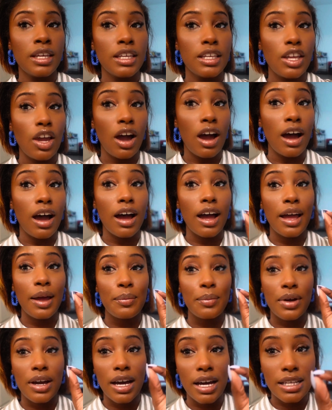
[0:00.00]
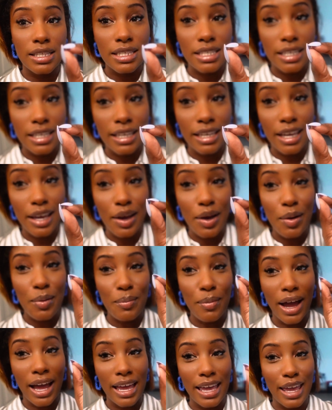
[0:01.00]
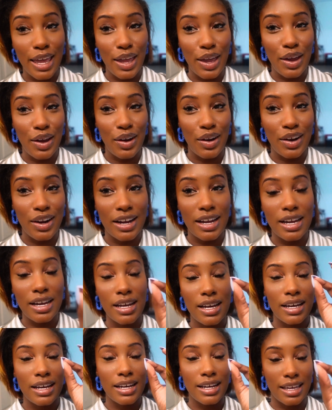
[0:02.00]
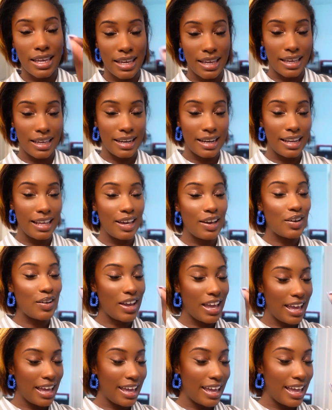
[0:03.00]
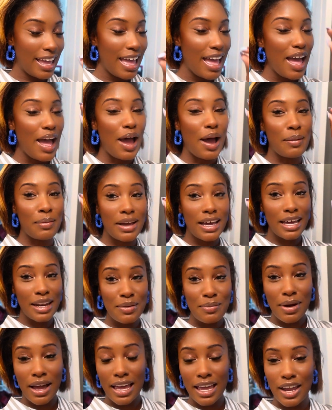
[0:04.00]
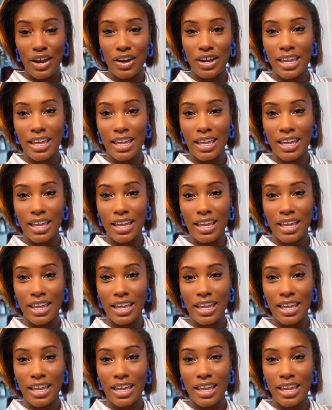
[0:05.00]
y'all, I'm cutting my hair again, okay? I'm cutting my hair